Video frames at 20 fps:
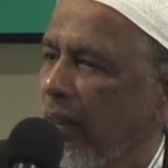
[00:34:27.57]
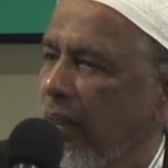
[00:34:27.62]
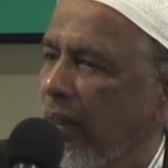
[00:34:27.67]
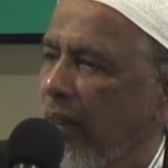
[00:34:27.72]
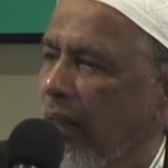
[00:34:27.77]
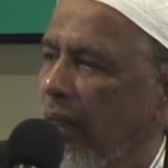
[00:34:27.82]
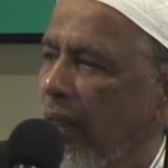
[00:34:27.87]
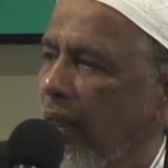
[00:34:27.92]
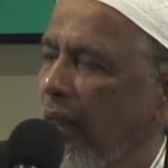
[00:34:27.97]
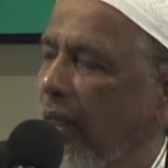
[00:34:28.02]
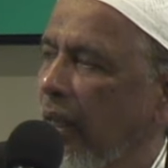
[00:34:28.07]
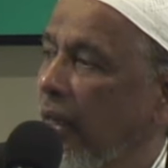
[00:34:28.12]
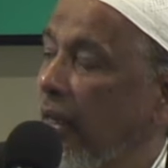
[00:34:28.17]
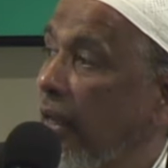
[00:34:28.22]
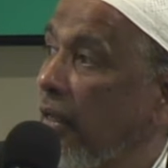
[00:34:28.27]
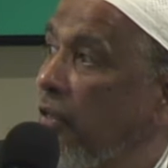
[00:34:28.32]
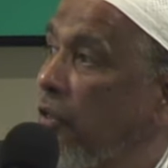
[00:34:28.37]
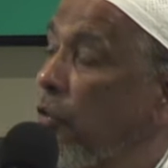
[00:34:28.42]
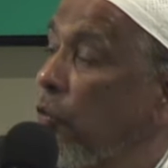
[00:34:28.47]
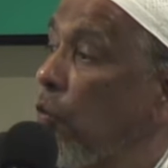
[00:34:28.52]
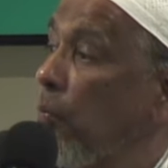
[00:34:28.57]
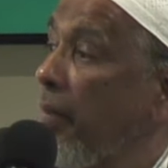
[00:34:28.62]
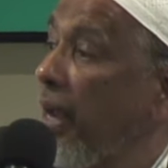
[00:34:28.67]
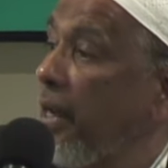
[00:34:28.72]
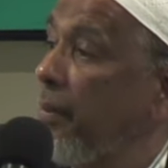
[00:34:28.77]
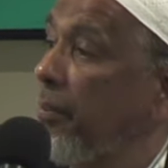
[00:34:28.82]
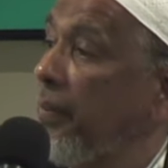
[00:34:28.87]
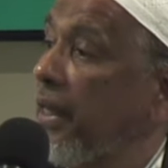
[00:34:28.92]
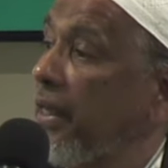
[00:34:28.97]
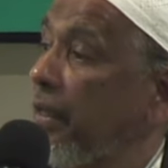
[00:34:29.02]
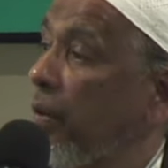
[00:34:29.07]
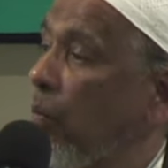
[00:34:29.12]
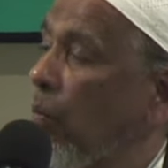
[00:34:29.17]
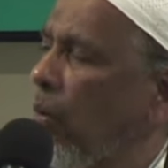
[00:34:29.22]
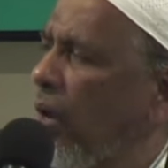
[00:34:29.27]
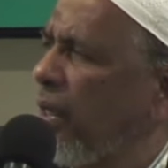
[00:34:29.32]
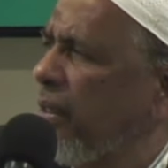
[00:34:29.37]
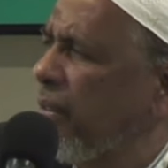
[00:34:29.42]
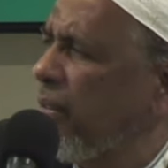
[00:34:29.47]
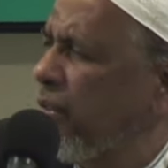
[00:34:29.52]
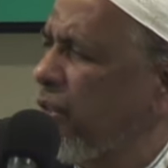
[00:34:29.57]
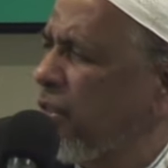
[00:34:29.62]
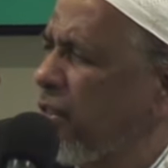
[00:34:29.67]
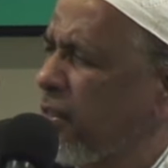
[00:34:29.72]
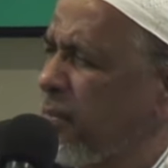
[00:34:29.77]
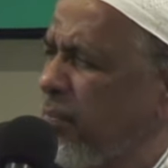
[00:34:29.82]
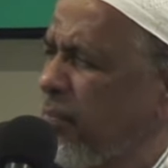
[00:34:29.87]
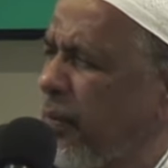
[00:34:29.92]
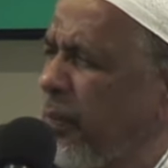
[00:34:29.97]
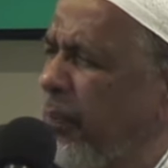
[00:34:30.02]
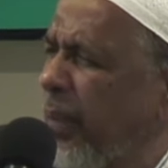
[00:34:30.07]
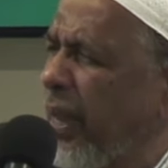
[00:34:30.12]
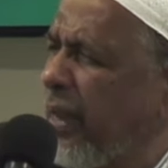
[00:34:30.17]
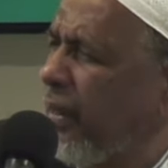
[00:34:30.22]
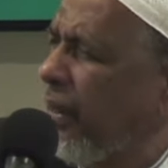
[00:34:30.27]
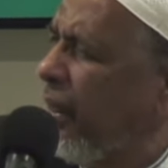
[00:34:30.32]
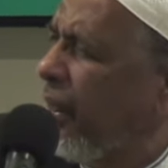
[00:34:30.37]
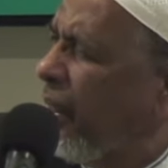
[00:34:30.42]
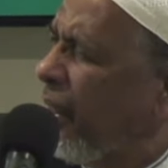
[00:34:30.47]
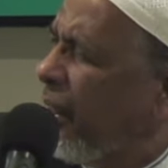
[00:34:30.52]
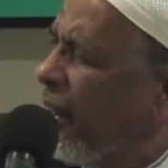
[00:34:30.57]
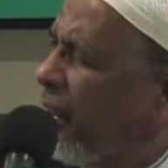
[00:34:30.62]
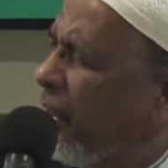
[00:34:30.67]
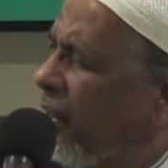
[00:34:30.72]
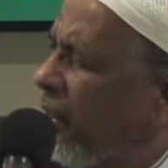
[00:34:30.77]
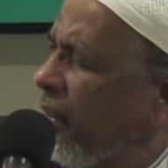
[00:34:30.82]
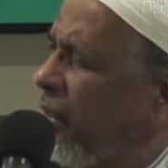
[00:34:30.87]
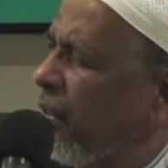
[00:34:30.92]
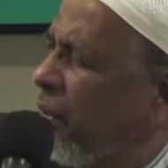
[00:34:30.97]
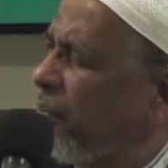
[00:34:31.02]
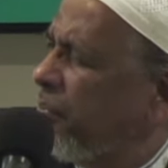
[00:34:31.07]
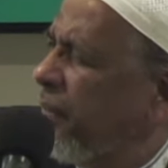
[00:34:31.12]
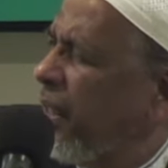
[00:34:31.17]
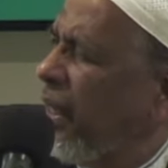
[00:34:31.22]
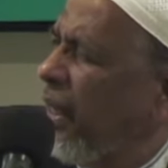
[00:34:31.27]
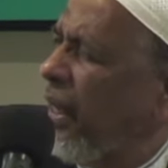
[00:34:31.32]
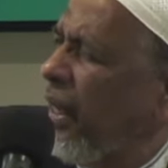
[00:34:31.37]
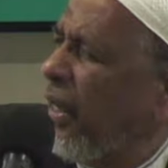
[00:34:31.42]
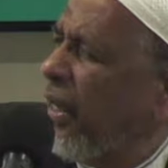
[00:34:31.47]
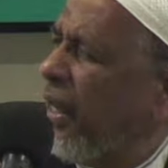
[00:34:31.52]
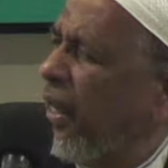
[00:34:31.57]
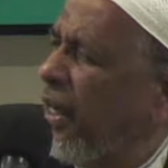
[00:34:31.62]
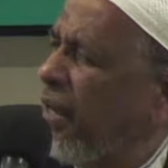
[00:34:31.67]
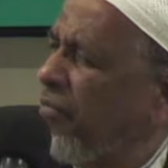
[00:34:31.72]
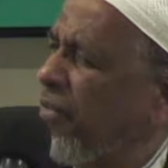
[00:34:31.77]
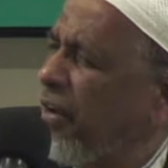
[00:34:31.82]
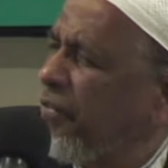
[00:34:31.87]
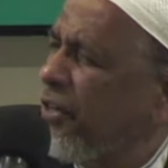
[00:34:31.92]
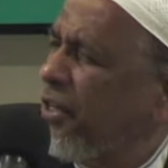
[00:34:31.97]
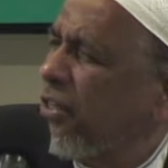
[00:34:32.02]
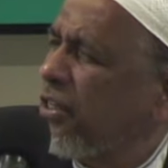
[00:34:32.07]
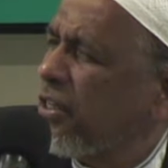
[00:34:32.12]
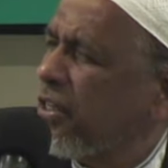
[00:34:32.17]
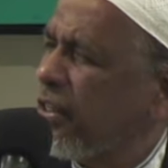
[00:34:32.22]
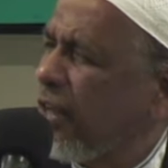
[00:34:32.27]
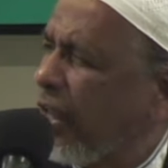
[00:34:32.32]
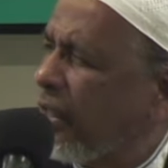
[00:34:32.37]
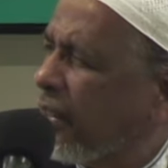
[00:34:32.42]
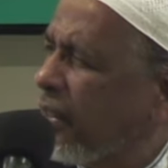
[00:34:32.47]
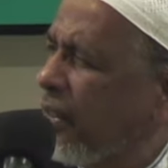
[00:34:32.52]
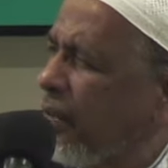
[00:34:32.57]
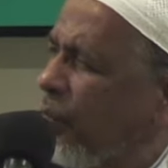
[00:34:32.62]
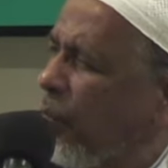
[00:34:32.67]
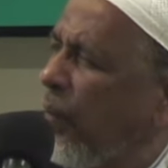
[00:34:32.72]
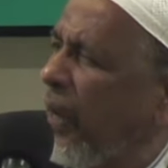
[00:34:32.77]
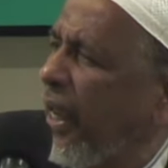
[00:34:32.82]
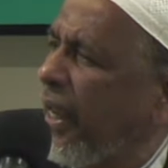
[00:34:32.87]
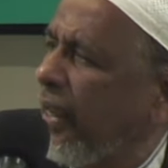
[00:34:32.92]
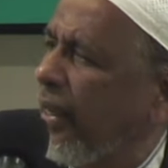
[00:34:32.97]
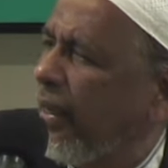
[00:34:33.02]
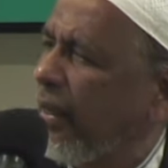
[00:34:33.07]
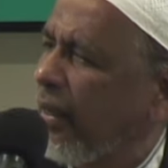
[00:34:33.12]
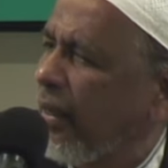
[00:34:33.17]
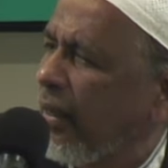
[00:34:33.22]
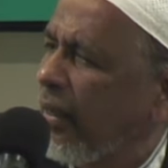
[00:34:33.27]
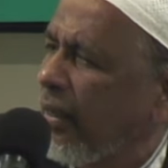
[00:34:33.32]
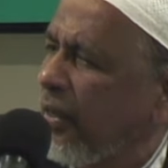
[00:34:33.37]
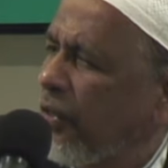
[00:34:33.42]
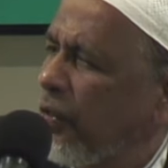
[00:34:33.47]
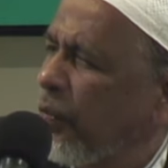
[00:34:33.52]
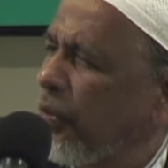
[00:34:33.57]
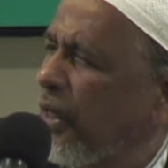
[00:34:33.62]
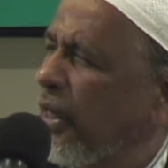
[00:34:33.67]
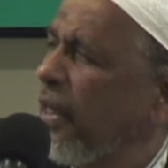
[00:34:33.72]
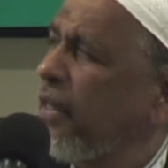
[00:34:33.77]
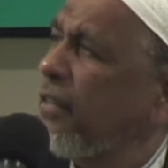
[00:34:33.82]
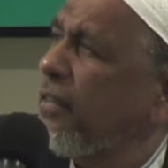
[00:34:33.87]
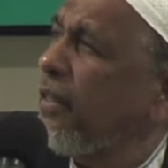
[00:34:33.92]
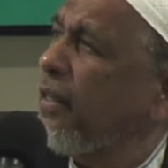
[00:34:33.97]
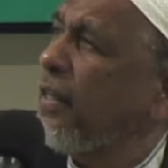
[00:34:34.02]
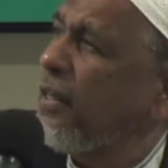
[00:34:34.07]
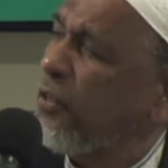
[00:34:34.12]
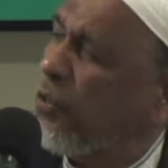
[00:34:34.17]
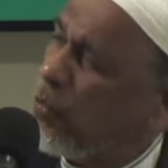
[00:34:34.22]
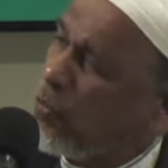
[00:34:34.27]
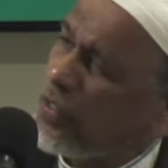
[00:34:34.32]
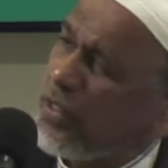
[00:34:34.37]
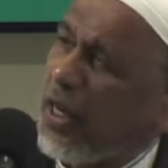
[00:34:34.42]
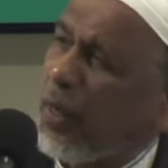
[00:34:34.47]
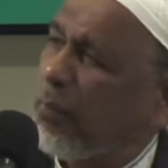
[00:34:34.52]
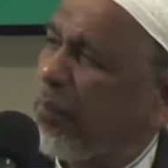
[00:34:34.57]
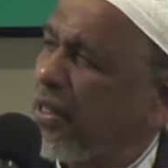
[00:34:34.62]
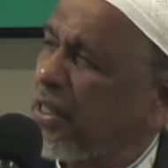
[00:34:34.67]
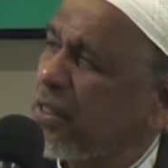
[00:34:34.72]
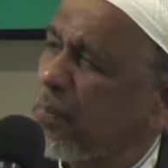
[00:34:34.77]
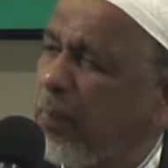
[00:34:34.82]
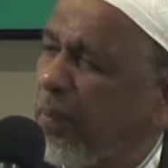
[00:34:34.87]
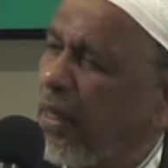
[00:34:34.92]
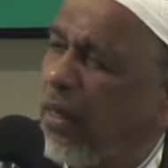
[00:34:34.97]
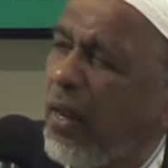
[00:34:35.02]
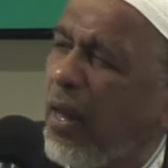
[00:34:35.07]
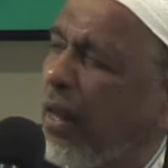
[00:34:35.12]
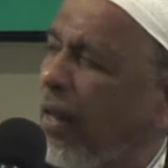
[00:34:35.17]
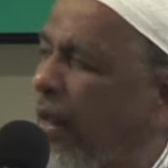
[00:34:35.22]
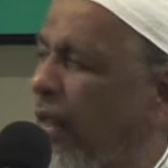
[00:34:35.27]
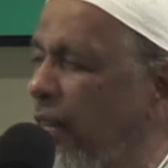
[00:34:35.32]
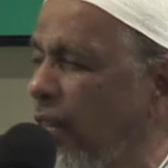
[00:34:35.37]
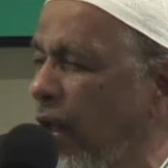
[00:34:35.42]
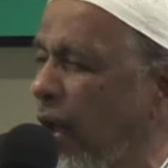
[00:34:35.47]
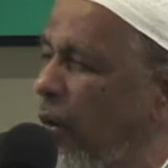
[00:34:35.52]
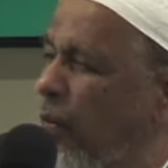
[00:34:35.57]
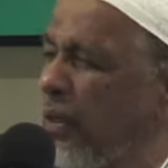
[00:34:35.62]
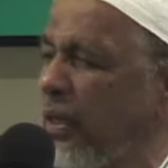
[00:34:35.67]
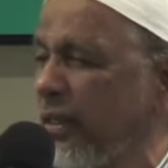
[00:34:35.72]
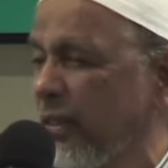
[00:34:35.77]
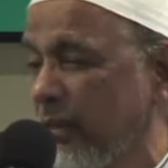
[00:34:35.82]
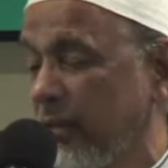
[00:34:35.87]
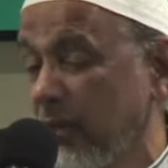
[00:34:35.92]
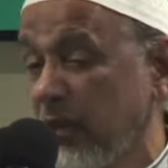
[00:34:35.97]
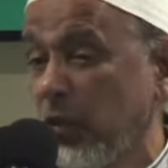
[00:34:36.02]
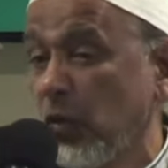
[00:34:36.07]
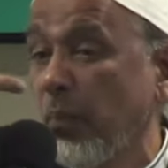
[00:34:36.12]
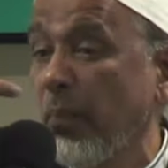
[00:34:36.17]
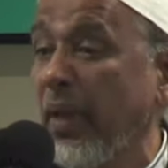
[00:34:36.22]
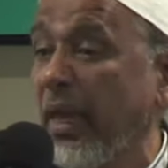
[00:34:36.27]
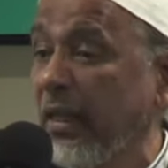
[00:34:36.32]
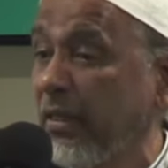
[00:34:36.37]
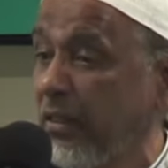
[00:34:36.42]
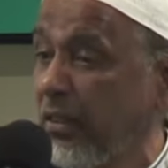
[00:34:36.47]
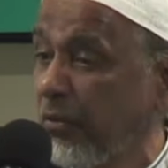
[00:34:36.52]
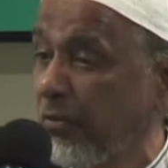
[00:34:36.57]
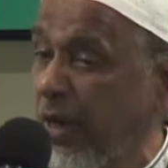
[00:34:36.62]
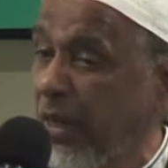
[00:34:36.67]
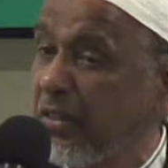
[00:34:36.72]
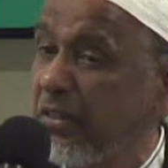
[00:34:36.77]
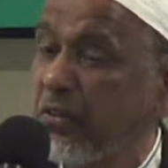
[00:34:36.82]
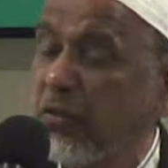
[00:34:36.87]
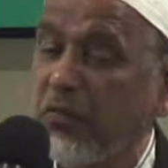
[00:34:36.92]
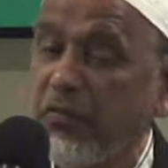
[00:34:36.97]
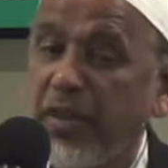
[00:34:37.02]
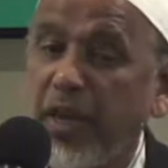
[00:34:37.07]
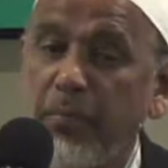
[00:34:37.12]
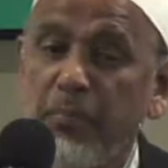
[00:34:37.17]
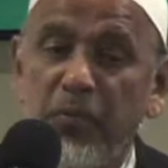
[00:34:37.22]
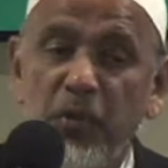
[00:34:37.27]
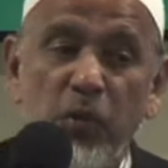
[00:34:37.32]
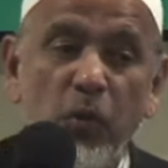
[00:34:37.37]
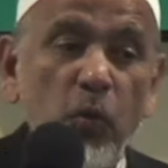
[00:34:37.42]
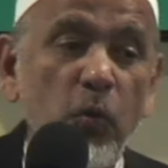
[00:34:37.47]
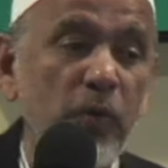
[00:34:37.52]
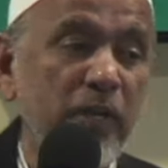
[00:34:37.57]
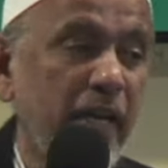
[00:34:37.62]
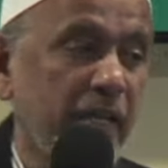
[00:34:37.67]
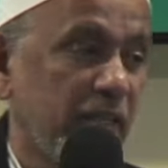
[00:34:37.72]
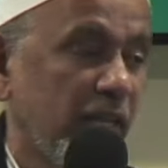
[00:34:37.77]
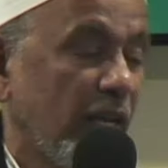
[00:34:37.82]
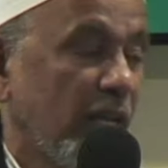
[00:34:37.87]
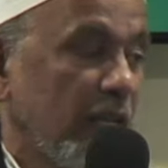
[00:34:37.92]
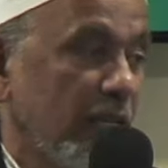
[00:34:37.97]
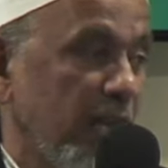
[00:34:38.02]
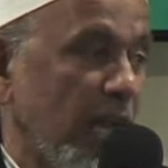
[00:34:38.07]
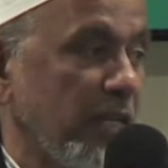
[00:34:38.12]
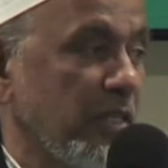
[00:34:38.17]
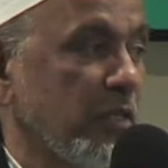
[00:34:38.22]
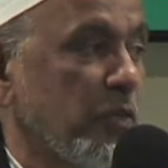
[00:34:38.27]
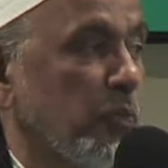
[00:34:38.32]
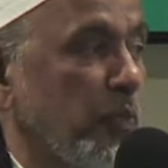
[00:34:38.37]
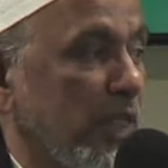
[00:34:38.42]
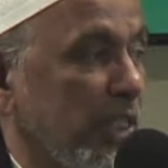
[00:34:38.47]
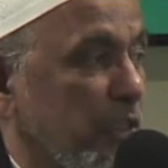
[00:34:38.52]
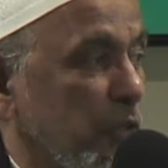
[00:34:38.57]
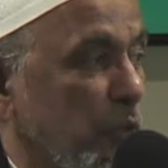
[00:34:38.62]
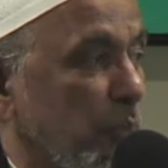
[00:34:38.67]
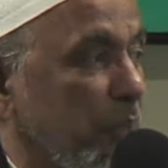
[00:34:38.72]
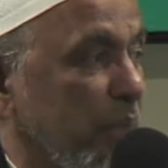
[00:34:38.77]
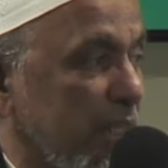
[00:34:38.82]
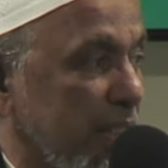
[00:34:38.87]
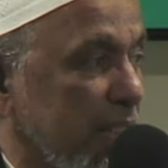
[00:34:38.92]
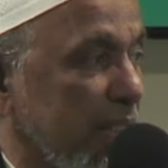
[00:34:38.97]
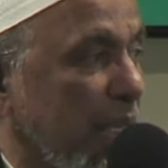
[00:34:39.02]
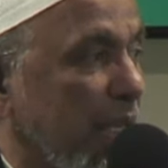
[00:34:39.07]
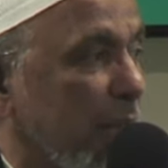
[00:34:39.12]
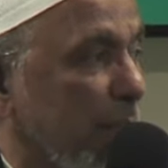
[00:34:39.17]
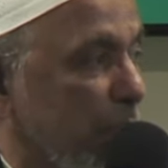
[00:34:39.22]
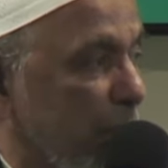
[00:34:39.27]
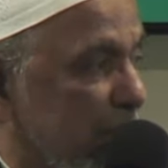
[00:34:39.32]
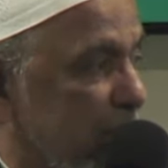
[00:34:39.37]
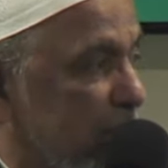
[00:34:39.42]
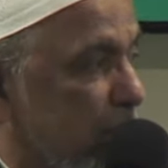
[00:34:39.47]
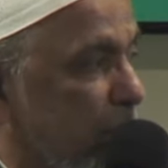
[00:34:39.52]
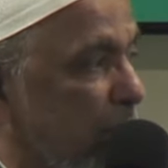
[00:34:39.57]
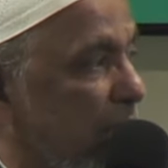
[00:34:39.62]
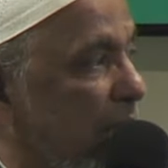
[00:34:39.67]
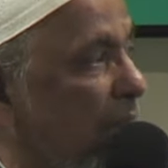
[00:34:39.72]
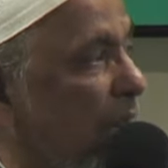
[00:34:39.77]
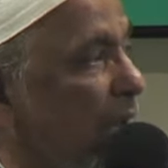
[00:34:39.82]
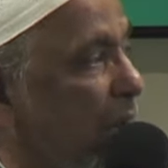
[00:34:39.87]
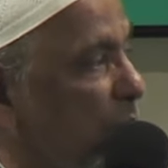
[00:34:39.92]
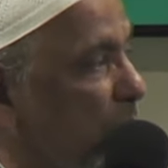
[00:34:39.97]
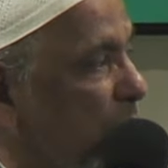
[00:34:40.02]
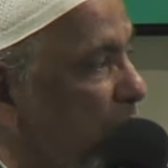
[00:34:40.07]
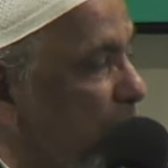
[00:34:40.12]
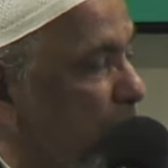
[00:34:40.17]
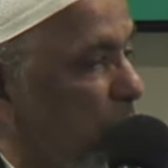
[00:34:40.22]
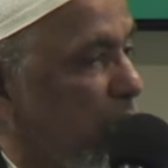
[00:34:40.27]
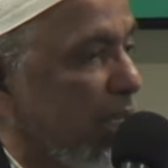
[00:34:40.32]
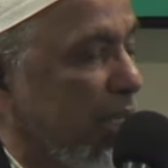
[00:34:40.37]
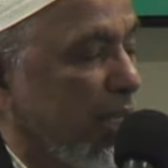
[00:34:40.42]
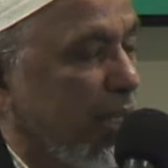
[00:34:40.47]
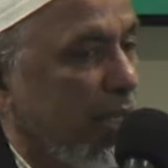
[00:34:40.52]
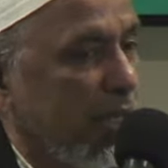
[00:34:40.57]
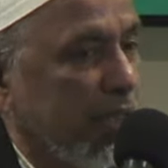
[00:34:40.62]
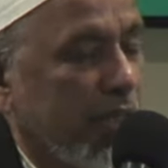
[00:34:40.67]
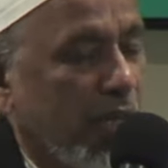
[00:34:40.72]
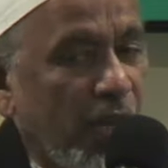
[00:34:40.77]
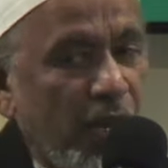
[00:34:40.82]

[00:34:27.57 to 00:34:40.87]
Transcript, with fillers: And, you might be the one just by, you know, in a very subtle way, you're eating and you say Bismillah aloud and you make the rest of them know that yes, we should be saying Bismillah when we eat.